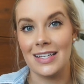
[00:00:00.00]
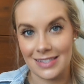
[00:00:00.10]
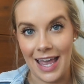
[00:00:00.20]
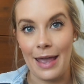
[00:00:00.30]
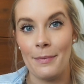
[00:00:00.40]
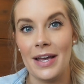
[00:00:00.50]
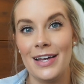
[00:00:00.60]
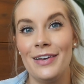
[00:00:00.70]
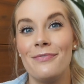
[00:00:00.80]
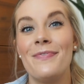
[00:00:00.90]
the same
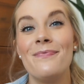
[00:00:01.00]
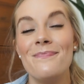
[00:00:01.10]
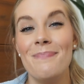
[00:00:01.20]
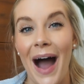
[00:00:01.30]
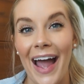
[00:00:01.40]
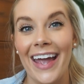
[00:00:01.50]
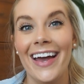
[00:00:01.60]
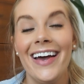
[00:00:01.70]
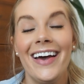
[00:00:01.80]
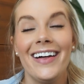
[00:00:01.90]
in my
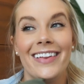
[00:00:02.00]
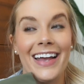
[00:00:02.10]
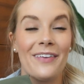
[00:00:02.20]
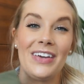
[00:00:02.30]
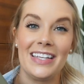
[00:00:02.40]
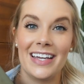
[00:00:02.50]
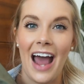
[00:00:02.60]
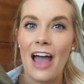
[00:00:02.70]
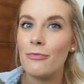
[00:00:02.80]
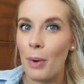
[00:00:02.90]
like opinion.
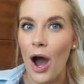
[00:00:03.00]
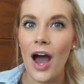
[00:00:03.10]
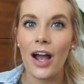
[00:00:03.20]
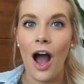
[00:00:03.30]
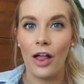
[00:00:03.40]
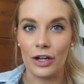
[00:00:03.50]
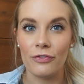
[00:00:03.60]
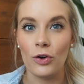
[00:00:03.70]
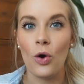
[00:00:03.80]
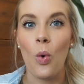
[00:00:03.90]
I've bought
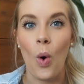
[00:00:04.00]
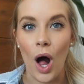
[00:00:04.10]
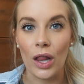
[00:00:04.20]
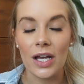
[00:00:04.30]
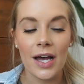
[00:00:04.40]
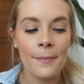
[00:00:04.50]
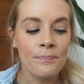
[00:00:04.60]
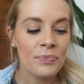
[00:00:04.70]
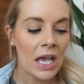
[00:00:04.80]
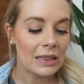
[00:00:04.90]
Colorful Koala
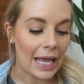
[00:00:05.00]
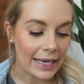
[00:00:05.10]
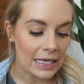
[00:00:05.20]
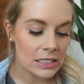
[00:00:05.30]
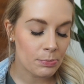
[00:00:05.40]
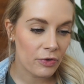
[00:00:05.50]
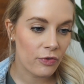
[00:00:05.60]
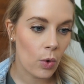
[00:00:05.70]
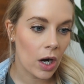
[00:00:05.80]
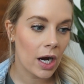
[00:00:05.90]
leggings
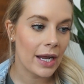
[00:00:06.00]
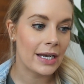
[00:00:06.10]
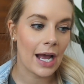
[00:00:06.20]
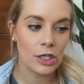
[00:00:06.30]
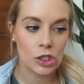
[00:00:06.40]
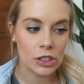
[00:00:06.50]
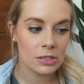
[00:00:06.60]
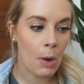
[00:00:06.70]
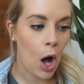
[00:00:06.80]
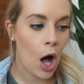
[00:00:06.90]
before in an extra
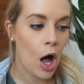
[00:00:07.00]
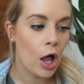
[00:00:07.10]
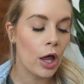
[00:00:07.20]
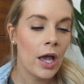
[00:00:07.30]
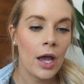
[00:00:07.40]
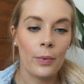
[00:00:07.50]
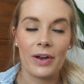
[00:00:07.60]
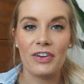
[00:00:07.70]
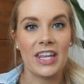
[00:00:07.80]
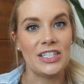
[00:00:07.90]
small,
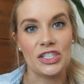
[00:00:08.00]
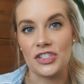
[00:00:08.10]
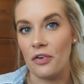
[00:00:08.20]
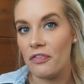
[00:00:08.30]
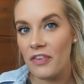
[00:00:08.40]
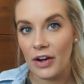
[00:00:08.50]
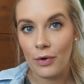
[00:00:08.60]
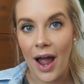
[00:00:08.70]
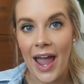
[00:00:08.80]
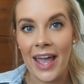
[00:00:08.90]
whatever. They just don't fit
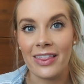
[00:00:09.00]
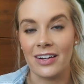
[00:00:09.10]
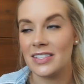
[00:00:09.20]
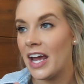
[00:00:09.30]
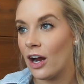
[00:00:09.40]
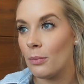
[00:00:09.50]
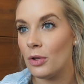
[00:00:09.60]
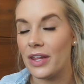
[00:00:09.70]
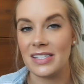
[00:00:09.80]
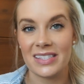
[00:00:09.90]
right. They're terrible.
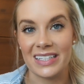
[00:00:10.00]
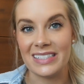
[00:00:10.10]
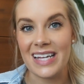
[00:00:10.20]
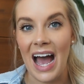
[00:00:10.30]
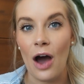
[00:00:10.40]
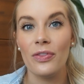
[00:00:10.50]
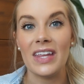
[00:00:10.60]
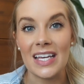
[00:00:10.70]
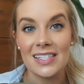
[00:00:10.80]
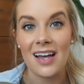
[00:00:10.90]
They slid down.
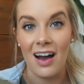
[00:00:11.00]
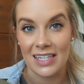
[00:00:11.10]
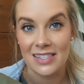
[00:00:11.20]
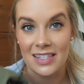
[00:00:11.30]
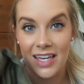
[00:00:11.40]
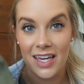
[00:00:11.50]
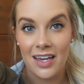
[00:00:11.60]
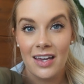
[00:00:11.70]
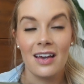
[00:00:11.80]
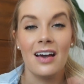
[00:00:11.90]
These honestly